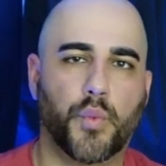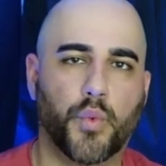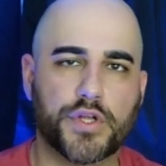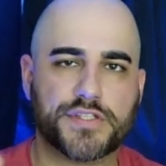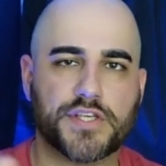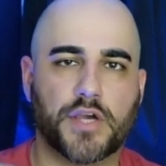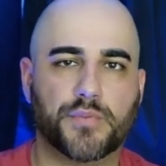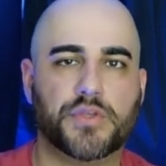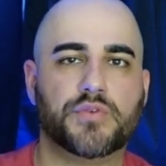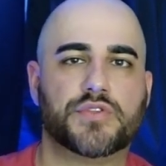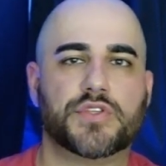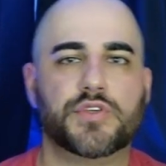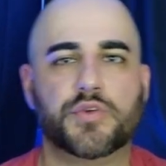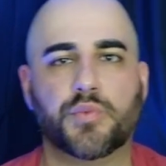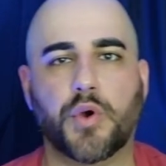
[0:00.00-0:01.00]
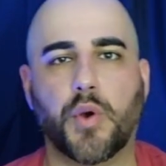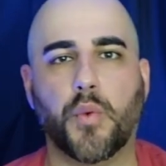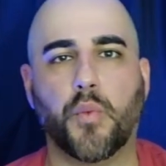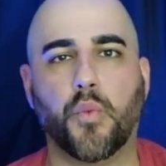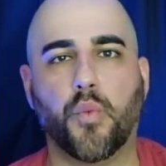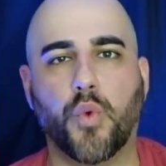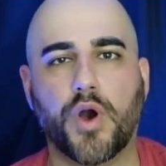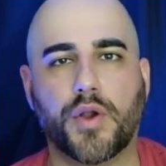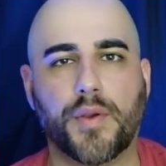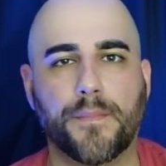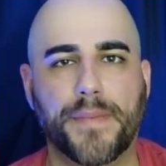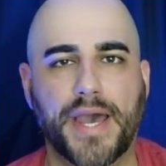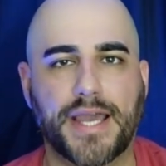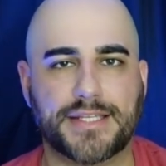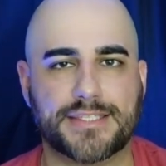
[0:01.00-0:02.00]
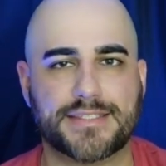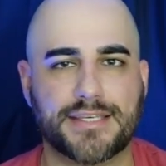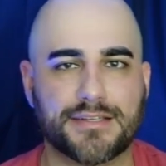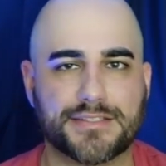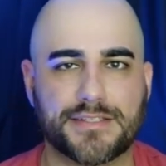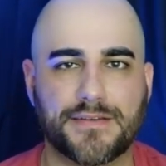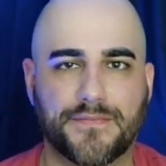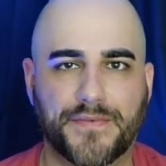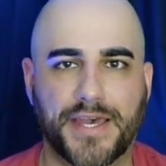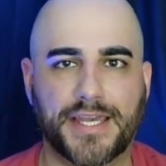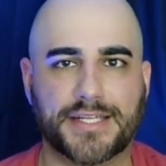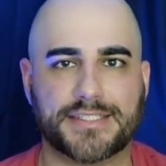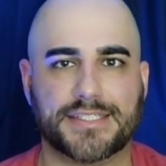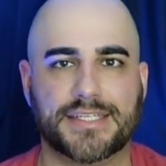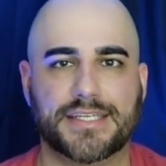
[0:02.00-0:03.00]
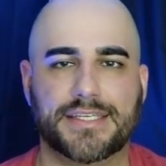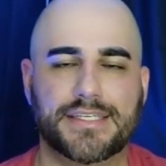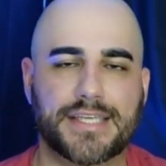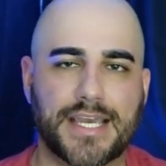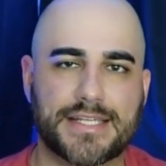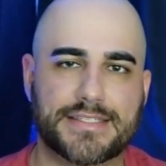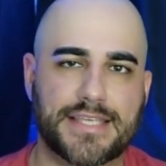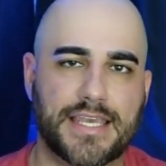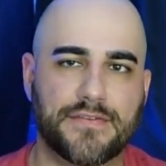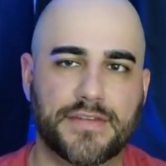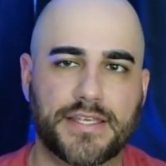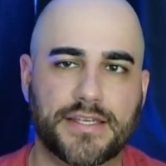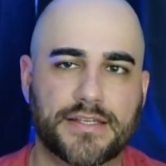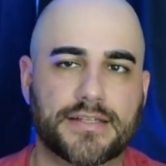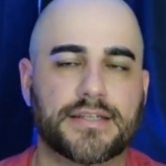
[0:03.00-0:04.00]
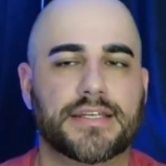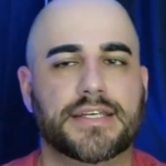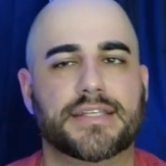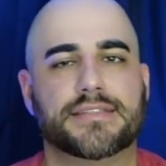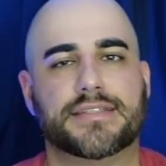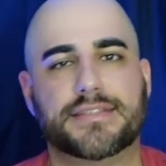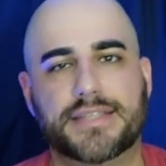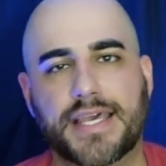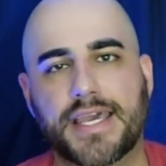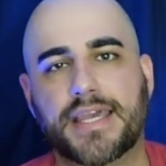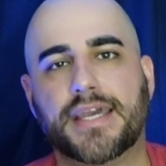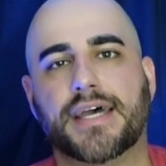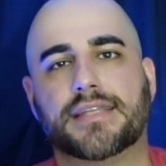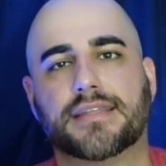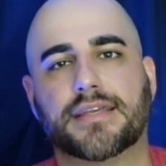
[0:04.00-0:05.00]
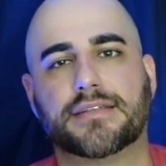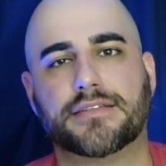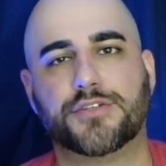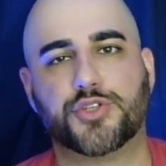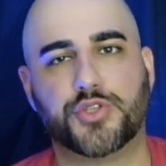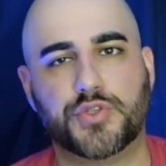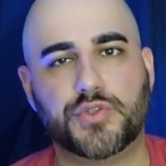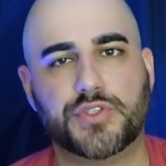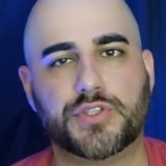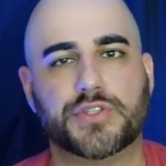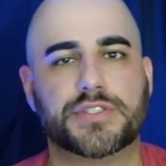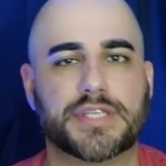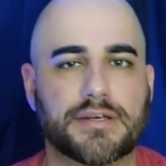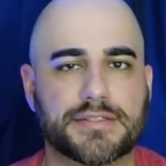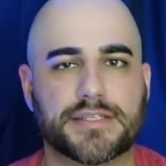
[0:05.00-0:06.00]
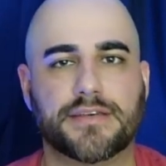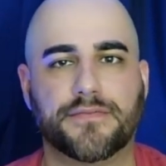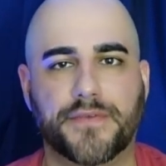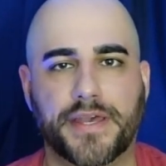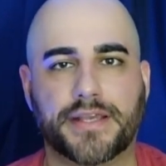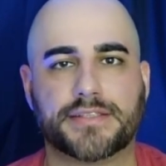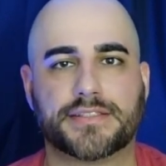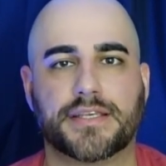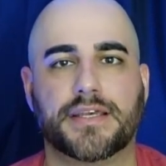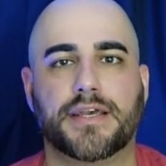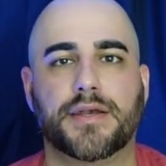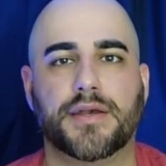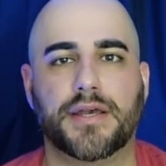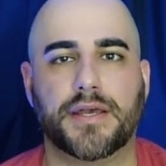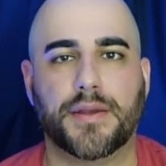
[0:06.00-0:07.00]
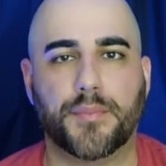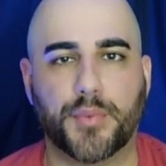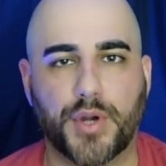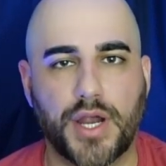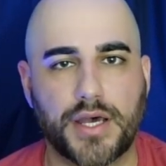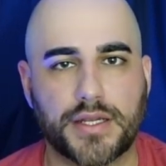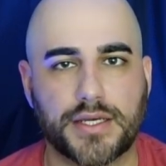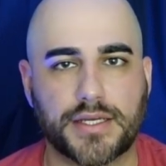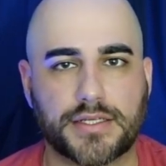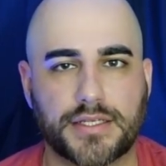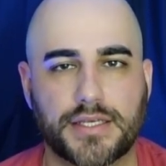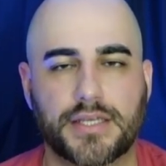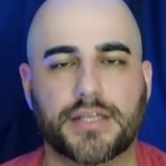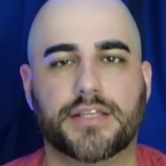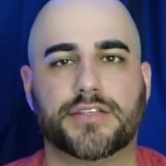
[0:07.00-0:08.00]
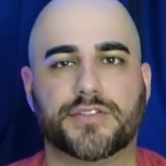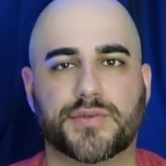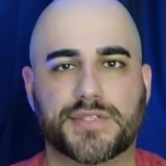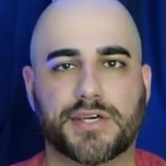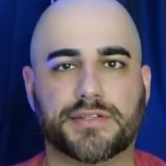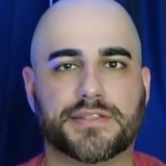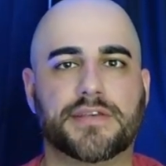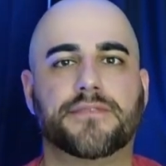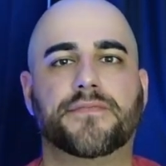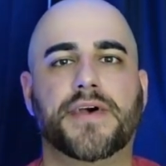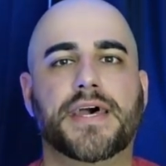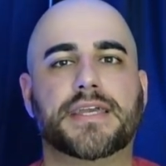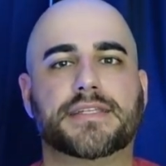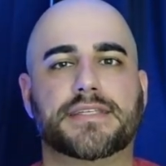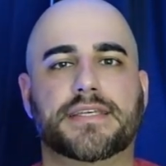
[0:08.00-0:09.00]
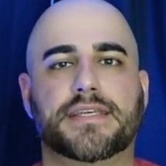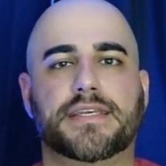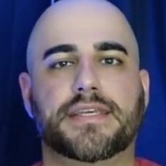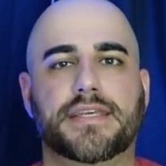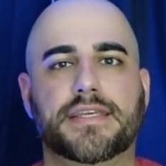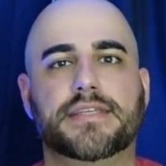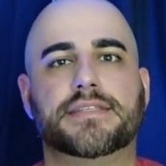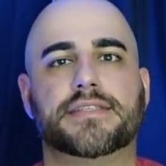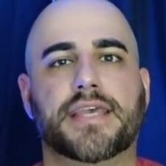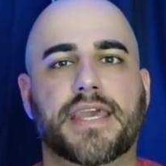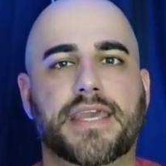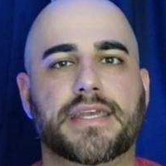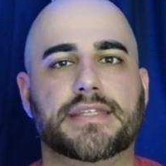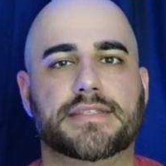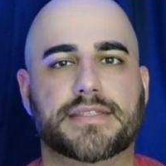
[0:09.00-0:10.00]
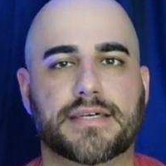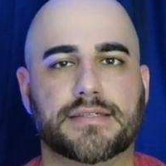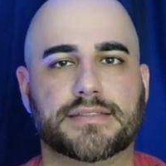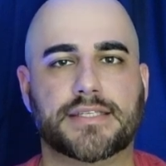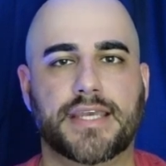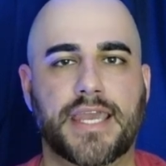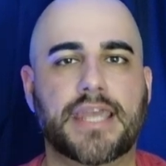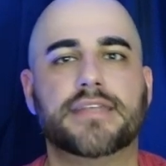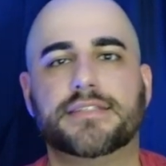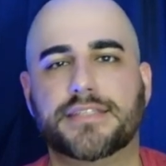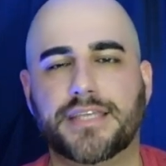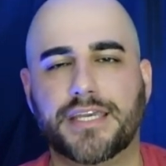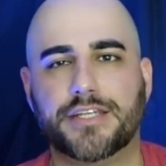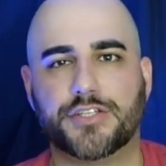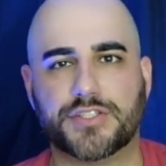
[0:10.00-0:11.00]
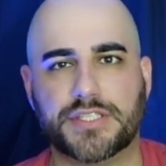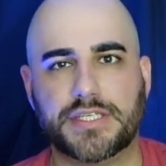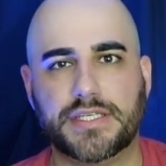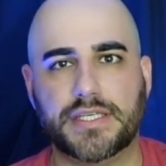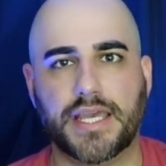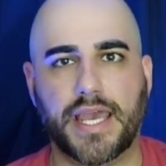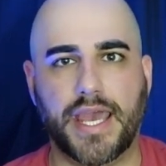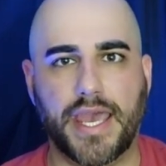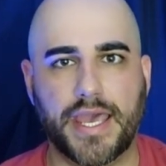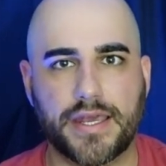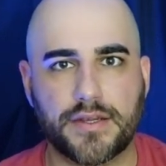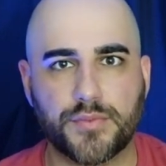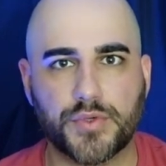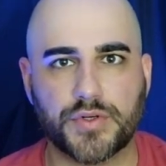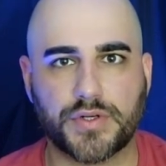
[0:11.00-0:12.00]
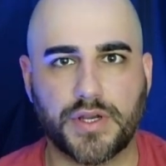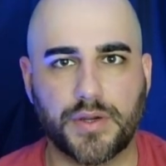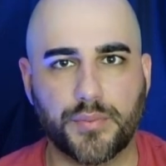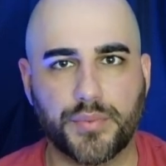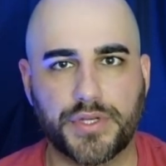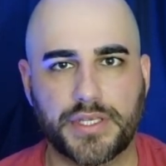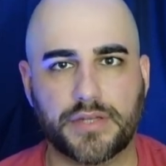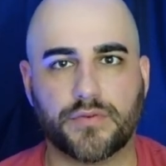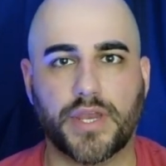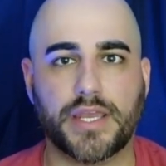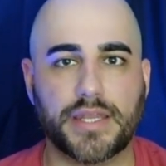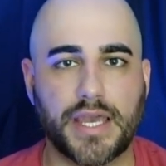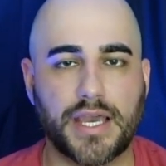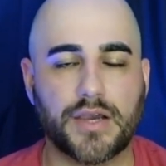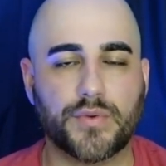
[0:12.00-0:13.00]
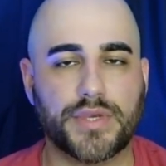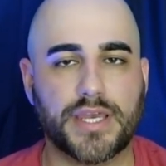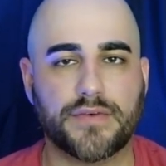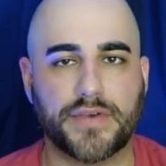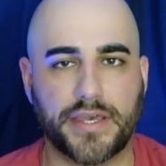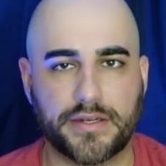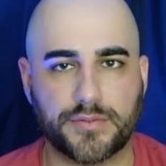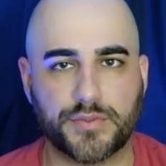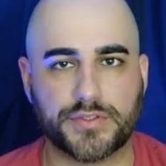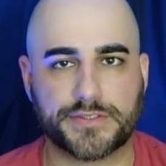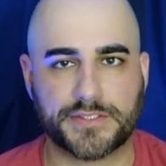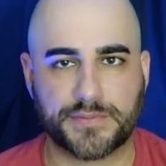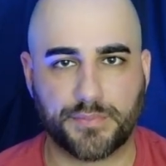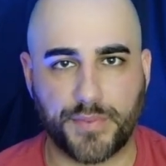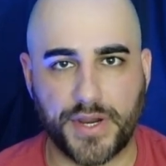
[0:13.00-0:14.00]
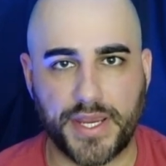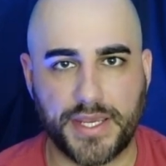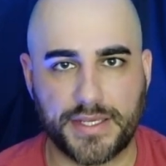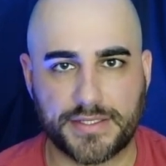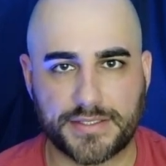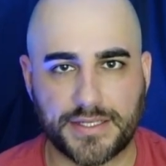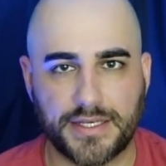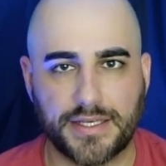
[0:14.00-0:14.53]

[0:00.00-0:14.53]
What's up, YouTube? Welcome back to Delta Effect. You got David here. Today, I'd like to introduce you to Delta Effect's product. So, Delta Effect is a Delta 8 THC edible company, and right now we have edible sprays.